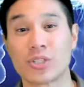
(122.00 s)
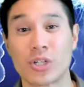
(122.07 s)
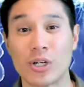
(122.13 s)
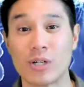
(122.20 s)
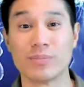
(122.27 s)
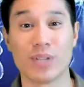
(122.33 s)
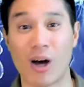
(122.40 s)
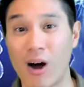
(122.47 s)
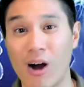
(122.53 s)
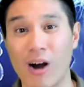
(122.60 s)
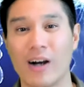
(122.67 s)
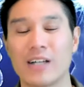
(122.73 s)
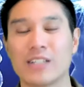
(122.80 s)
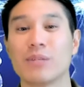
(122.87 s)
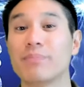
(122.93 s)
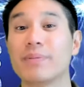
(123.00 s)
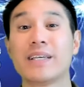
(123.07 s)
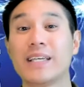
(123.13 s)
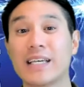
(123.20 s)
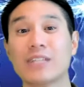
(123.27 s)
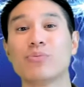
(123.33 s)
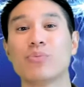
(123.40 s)
terms are to
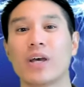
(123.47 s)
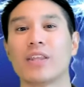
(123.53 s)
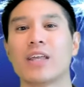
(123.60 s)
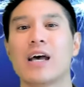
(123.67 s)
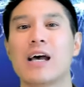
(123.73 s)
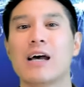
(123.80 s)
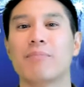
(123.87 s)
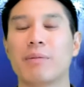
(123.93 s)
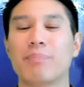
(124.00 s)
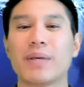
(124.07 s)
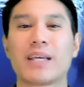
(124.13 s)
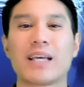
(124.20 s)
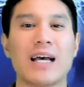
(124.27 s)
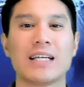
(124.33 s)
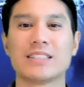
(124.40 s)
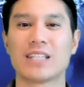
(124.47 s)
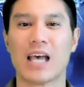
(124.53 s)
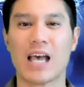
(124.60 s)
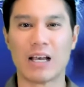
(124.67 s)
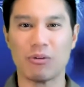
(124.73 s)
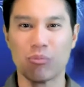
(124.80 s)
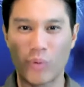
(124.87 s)
begin with, but because
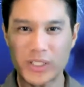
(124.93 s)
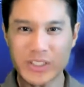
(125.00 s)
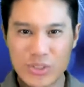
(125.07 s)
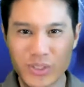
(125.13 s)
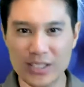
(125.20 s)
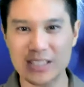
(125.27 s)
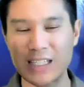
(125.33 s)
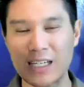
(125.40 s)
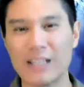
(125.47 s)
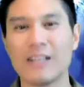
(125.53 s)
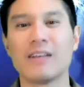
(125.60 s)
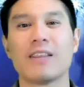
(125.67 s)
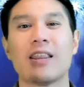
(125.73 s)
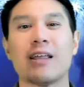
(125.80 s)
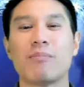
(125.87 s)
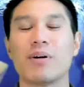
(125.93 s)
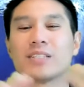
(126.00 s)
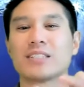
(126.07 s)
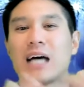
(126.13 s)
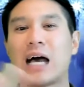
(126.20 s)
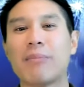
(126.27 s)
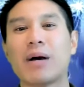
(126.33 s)
once you see them
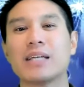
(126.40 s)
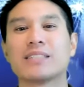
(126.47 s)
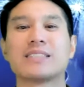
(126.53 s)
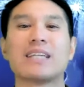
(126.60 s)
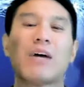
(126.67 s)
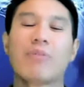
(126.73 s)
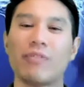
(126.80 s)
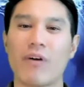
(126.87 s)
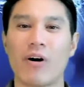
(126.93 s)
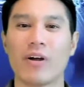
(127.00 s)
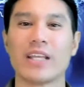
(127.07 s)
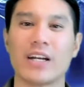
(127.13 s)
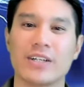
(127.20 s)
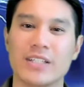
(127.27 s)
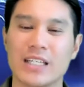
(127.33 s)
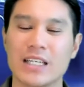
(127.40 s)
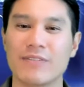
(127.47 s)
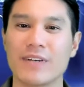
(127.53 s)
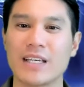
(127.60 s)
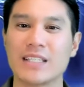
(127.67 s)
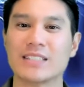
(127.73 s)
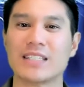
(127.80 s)
side by side with all the other
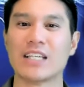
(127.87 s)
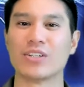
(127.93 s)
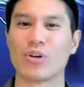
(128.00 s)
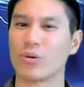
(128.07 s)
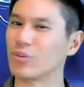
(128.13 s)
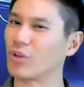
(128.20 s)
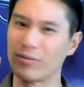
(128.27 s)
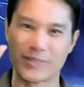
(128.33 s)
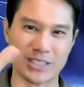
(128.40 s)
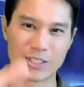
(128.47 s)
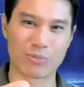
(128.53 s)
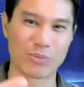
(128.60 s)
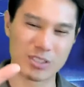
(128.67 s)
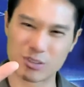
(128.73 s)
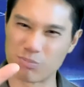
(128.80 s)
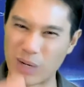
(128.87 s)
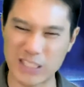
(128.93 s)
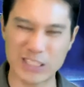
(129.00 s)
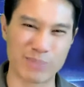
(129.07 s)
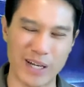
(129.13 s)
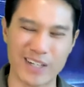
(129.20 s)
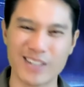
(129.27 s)
TVs and you go, no, this one's
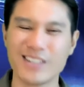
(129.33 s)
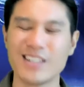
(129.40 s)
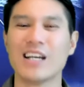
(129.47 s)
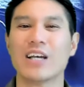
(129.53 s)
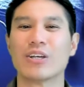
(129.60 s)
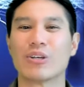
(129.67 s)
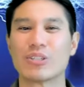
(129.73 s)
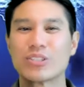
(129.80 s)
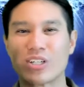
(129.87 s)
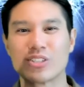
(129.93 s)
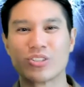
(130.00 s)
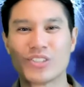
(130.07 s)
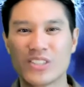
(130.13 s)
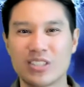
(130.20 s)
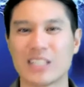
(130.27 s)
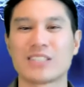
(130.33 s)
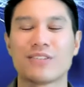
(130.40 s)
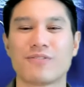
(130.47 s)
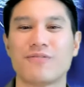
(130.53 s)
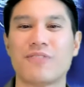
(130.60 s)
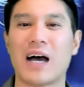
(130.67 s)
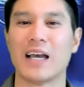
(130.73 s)
much better, you start to
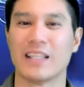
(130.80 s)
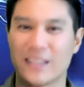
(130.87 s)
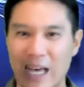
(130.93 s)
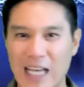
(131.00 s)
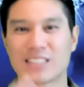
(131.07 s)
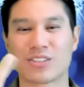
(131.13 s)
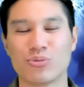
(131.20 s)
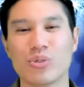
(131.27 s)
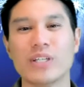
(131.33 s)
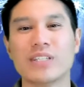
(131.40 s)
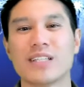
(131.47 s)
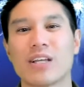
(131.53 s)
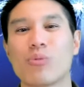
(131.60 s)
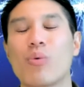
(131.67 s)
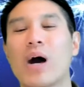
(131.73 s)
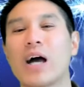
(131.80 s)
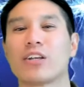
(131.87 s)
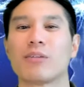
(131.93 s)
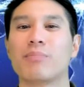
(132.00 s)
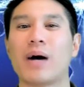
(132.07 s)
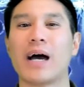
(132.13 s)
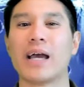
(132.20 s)
justify that's the reasoning why
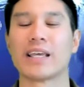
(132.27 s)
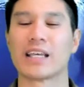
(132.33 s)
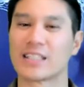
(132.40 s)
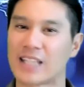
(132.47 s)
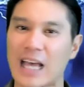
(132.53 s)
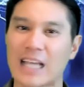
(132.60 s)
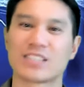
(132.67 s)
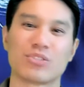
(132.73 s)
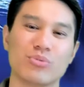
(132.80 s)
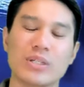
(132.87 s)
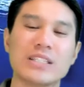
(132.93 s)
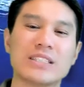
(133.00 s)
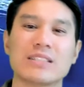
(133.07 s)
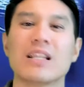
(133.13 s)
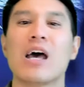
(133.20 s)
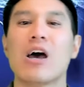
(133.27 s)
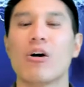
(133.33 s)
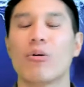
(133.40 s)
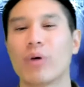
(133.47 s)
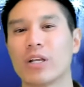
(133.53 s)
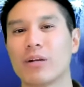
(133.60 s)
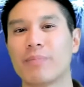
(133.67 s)
you're buying it. That's the reason
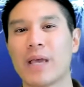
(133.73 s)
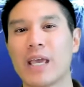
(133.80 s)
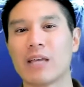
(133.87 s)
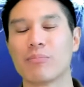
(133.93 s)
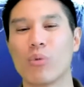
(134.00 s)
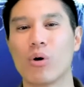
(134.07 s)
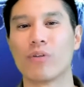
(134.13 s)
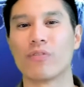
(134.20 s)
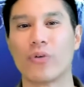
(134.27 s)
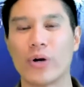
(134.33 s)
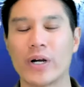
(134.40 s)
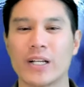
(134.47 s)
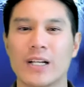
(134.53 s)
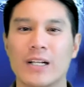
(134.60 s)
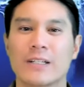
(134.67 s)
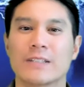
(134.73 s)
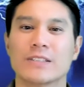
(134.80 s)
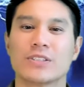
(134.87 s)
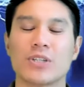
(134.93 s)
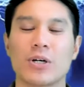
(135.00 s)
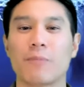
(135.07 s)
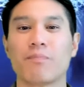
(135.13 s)
why you're paying more for it.
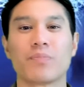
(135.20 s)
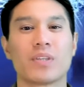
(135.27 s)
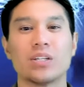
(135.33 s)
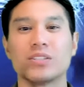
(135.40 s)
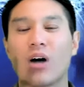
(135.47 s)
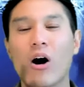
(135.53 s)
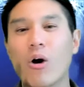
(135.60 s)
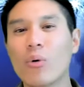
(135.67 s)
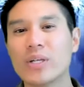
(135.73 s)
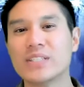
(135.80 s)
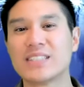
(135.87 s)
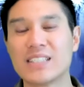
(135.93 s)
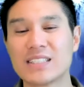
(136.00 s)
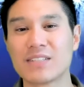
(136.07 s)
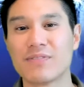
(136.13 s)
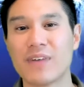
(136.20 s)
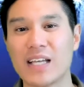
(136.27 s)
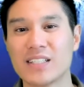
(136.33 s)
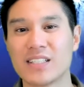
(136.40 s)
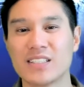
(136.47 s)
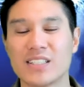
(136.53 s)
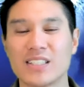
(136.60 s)
So there's always
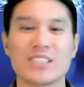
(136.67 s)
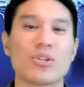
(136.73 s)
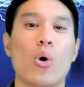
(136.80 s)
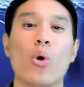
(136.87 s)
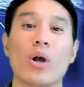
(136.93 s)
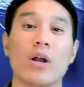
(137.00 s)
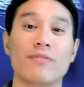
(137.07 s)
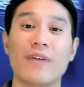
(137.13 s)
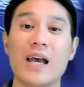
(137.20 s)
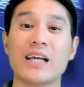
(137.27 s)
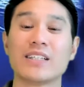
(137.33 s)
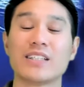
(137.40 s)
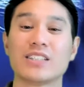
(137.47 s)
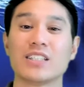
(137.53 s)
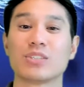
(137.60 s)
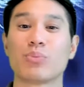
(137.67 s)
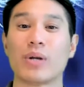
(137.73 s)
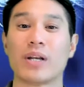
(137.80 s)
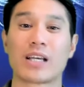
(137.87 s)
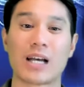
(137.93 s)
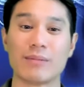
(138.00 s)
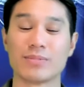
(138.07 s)
disadvantages or advantages
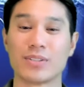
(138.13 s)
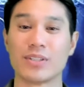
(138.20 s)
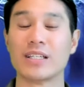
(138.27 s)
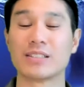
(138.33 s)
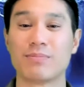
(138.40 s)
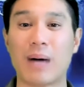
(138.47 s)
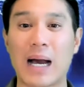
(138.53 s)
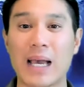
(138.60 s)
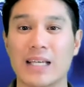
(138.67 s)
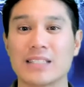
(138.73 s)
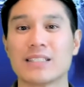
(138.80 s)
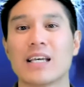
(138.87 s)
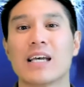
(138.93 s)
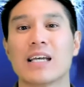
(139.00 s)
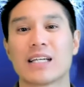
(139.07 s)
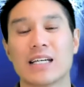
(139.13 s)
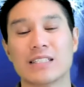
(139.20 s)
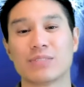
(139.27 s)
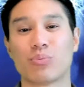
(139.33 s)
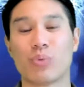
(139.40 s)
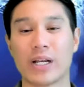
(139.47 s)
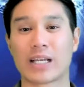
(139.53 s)
when it comes to this bias,
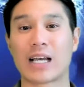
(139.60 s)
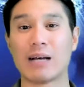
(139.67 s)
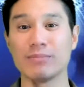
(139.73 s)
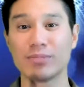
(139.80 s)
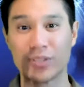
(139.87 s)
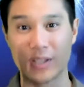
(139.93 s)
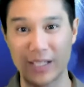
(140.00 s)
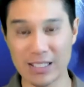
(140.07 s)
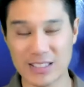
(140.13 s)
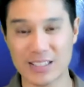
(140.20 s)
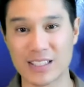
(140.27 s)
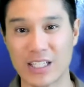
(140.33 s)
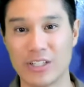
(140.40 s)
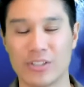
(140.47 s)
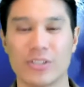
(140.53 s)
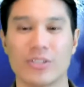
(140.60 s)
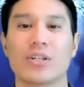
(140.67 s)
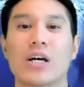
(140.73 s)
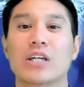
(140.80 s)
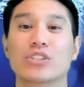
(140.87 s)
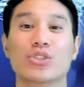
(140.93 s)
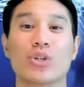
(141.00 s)
because when it comes to this scenario,
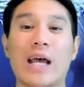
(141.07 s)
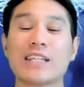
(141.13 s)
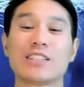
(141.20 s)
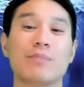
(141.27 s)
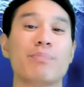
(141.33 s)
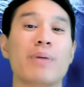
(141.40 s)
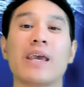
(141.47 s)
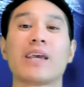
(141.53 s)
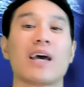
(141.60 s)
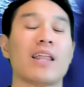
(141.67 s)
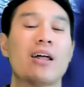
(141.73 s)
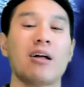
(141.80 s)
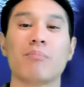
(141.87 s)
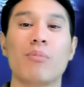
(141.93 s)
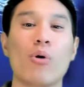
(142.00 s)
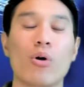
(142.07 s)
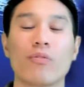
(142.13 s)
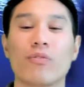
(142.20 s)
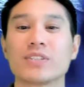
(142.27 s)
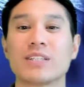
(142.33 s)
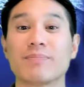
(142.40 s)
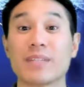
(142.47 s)
you're actually paying a lot more
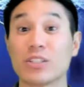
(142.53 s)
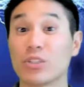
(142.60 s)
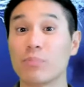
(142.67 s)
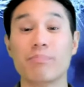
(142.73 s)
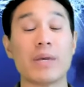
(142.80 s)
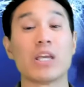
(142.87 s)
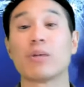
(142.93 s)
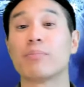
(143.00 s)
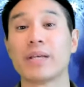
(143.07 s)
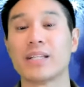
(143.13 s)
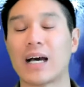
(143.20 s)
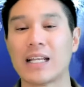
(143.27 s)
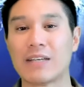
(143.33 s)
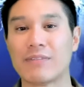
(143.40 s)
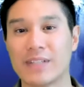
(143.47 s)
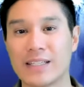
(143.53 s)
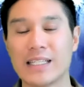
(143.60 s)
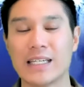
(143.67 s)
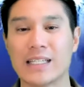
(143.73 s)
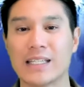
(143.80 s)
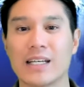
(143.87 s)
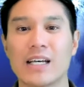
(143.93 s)
for something you may or may not even
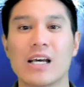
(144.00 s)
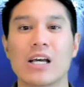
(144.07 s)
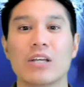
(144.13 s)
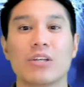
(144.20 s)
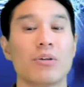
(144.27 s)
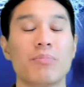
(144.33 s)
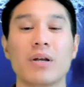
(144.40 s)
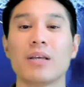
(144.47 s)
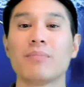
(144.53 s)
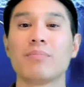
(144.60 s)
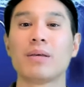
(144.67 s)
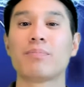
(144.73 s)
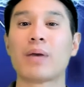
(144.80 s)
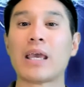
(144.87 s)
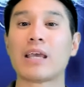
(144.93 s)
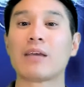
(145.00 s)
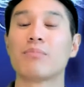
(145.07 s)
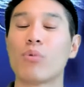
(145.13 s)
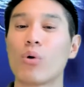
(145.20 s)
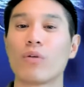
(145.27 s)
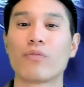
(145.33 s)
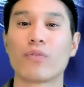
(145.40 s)
need. You might be paying
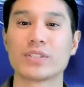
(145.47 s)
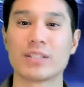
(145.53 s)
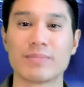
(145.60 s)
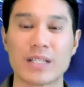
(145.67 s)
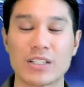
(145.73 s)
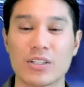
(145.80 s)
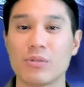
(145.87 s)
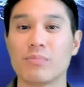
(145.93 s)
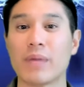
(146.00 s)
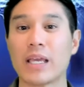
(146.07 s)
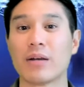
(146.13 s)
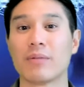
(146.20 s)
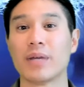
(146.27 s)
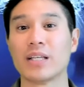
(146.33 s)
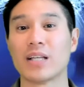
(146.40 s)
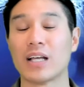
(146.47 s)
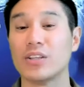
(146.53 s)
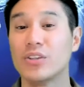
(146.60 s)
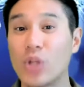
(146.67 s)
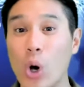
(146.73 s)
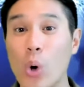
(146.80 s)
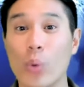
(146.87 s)
more for something you may or may
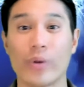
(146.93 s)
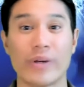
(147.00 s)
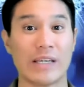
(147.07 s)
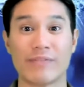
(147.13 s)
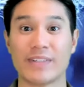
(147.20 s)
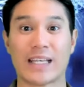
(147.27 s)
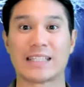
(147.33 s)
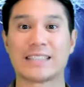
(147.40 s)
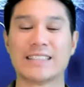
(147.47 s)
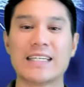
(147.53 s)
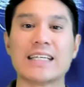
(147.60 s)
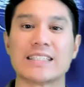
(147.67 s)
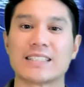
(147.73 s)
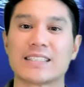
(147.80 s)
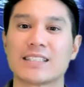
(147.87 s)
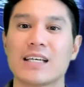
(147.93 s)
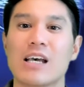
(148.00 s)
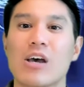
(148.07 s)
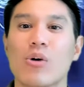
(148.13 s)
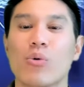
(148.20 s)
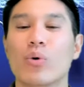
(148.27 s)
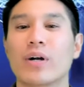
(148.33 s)
not know even exists.
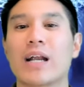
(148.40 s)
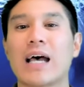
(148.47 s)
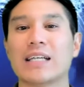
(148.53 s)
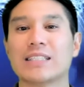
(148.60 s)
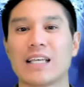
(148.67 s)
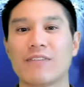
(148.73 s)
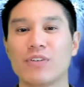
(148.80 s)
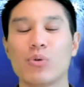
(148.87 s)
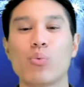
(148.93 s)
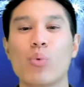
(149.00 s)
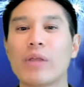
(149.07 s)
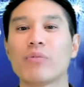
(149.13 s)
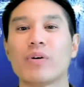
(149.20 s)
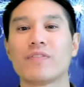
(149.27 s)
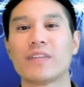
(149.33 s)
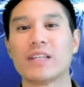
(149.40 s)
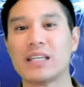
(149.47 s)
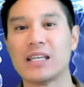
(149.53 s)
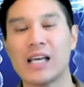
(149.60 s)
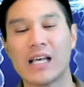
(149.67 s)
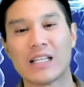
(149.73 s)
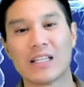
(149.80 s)
Whereas if you went with
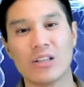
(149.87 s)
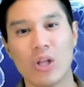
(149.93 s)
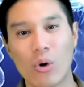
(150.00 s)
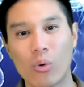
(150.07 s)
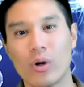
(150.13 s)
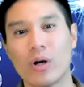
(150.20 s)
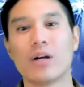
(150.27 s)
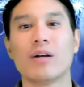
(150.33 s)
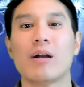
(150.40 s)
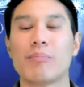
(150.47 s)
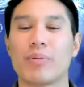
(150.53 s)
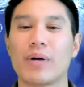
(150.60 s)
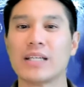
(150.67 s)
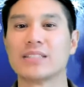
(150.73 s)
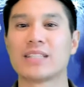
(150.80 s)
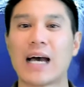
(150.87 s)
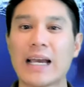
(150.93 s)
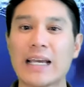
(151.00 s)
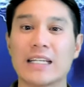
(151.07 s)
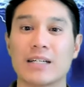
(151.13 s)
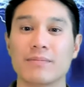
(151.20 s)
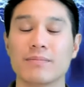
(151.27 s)
the lower price
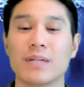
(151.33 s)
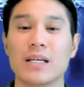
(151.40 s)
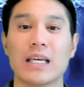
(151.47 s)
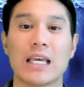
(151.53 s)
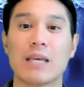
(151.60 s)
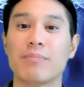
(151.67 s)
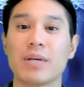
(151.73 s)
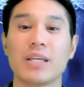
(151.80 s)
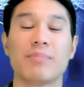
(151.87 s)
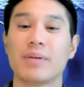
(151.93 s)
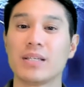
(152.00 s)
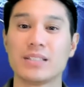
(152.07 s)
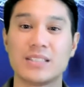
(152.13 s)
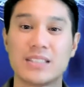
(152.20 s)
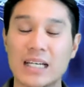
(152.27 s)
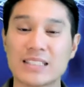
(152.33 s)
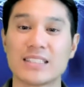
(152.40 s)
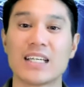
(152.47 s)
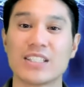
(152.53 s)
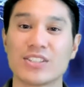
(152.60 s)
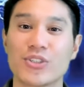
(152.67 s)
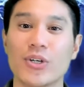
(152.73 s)
item, it may be just
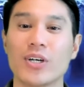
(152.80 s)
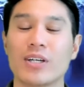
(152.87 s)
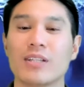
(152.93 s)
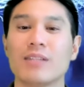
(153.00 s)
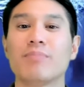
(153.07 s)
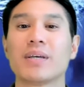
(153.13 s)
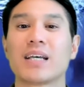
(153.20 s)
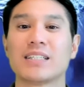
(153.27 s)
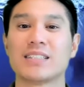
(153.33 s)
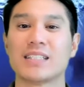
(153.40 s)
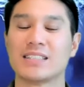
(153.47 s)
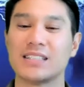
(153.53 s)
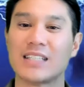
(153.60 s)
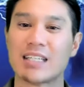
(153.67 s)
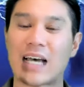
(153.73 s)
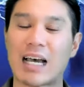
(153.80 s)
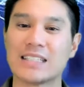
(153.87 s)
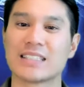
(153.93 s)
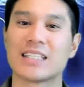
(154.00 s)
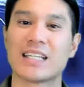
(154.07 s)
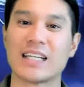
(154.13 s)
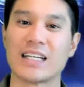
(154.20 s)
as good because it's in an
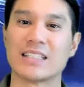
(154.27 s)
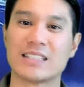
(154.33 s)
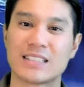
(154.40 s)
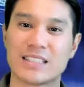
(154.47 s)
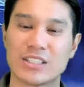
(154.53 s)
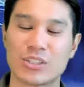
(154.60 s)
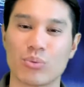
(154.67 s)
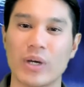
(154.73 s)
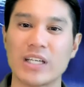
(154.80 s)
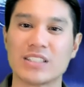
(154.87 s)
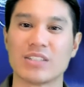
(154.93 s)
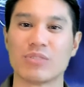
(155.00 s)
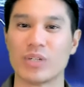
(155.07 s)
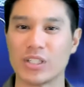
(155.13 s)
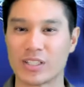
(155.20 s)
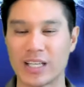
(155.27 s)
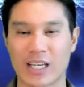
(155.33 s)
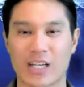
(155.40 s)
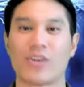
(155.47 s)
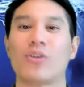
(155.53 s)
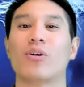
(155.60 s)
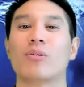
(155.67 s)
isolated situation when you
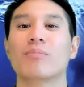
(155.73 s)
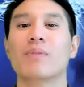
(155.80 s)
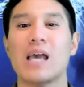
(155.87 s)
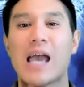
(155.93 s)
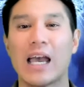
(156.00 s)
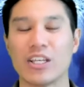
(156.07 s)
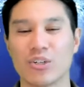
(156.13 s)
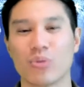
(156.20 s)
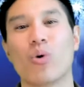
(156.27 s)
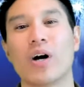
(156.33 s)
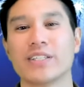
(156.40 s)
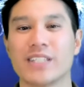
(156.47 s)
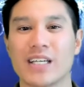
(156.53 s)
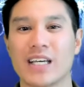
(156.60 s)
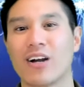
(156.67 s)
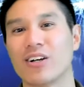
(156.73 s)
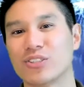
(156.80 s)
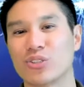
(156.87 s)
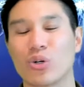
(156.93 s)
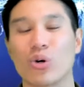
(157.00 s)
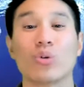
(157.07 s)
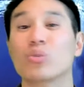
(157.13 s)
take it home and you're watching it on
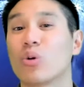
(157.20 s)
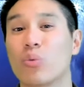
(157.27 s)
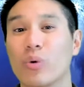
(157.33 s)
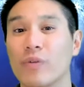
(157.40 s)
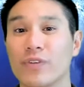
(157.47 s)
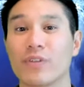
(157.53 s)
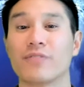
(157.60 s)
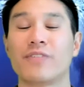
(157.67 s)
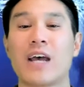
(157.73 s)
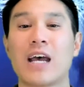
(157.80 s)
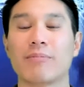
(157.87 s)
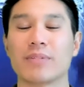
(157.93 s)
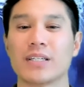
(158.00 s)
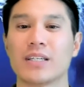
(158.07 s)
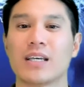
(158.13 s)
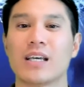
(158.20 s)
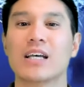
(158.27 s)
your own or with your family.